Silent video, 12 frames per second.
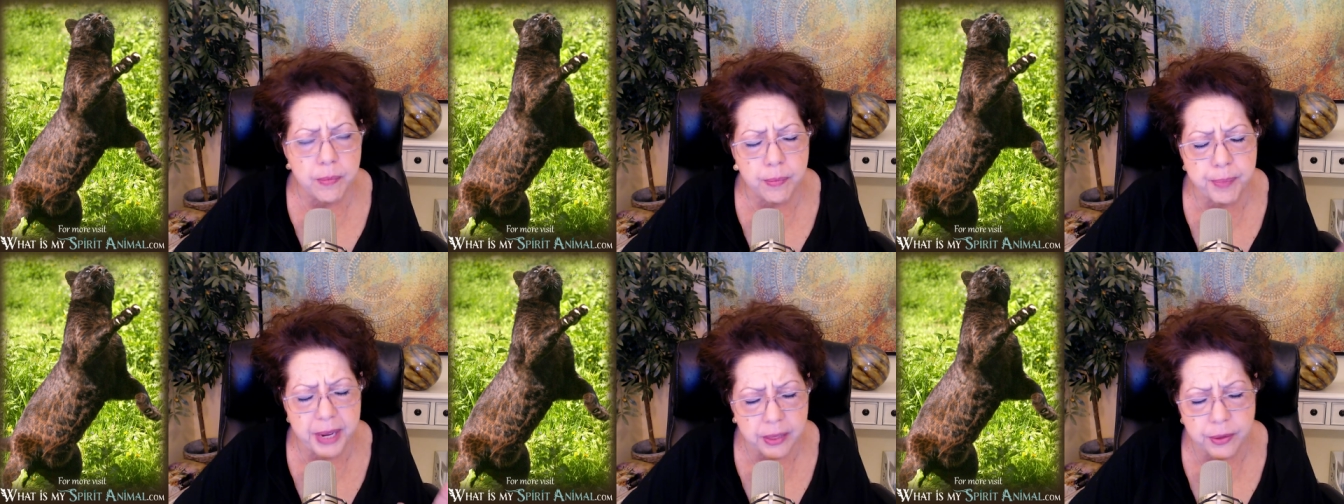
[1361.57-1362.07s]

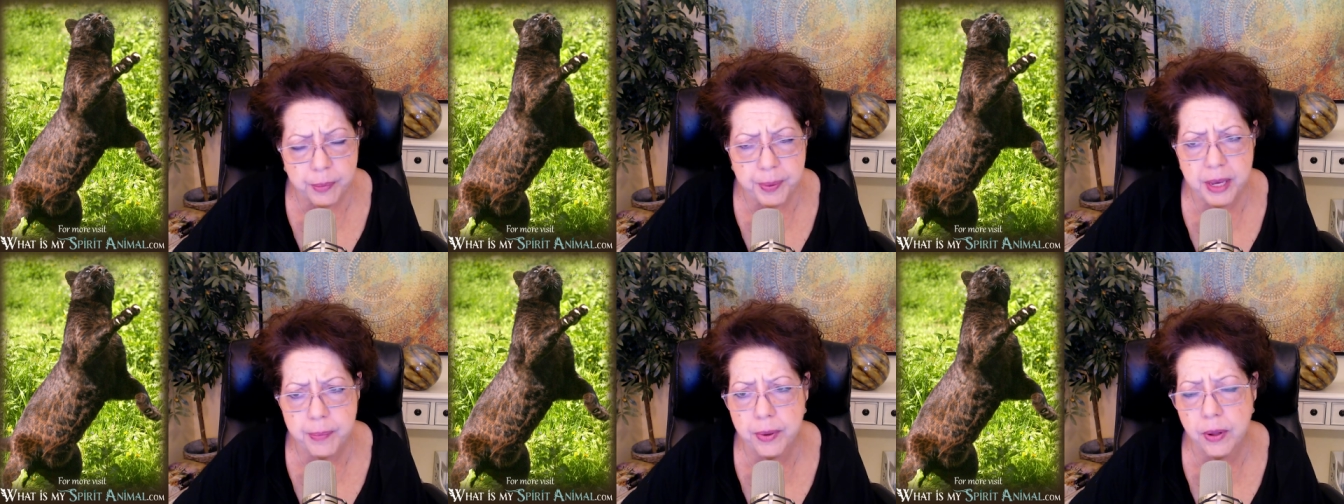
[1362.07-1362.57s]
Panther
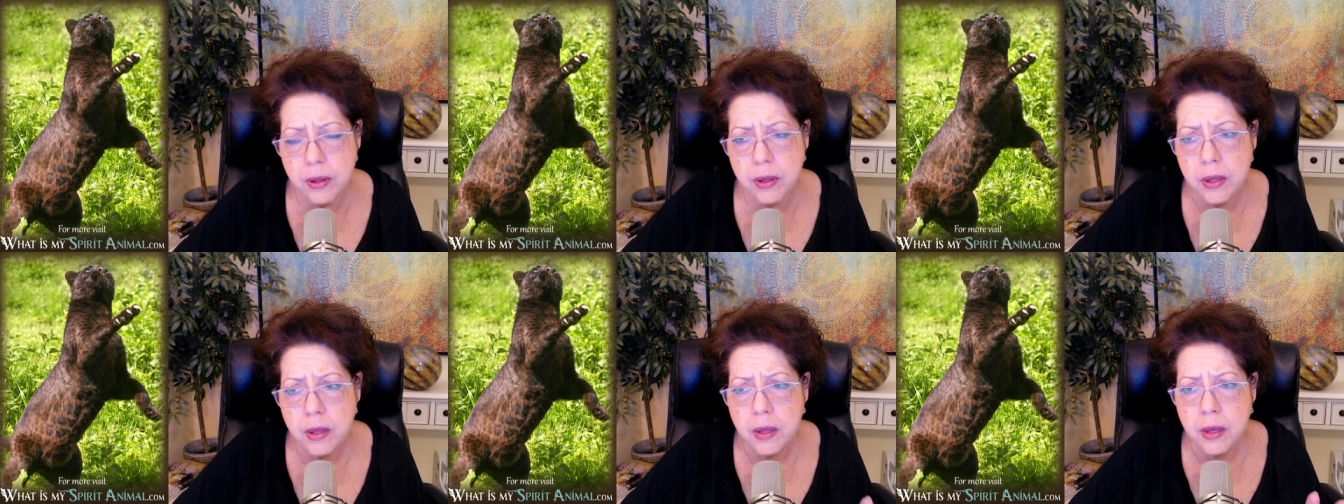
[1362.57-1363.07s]
people,
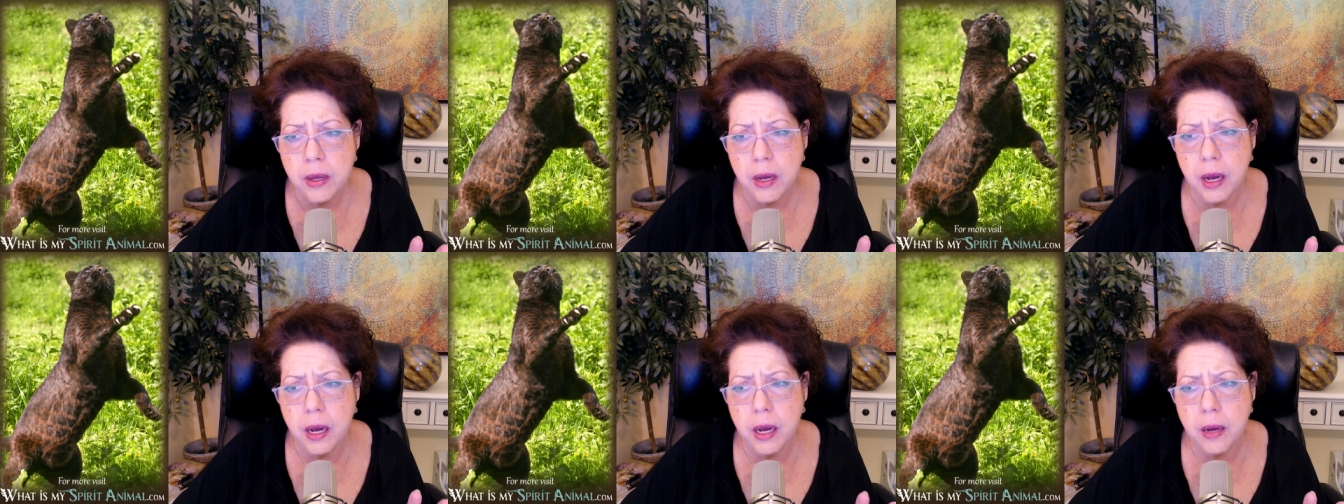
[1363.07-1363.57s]

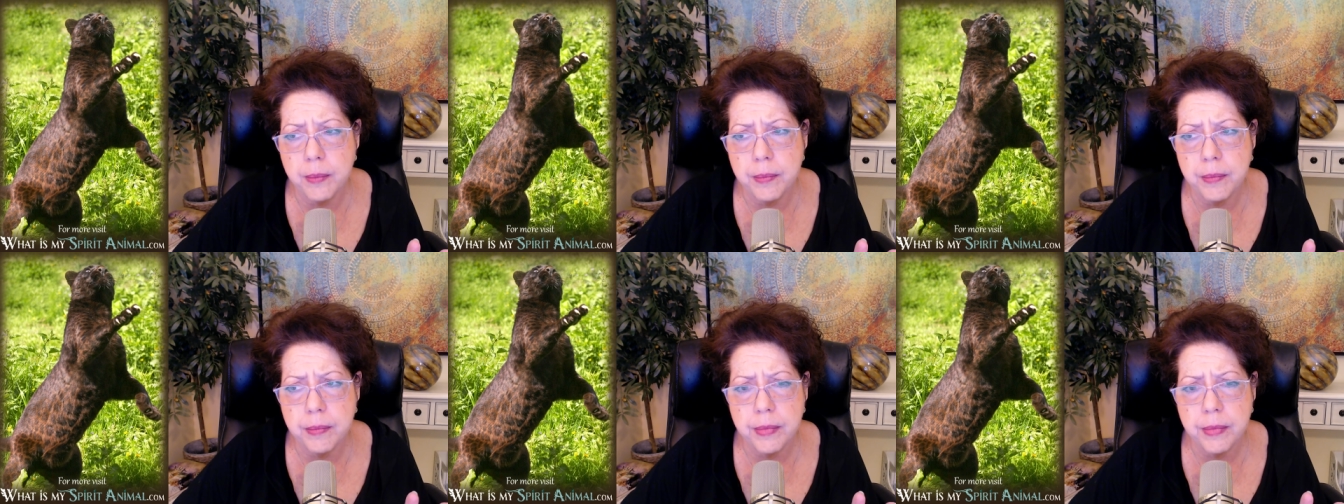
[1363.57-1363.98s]
um,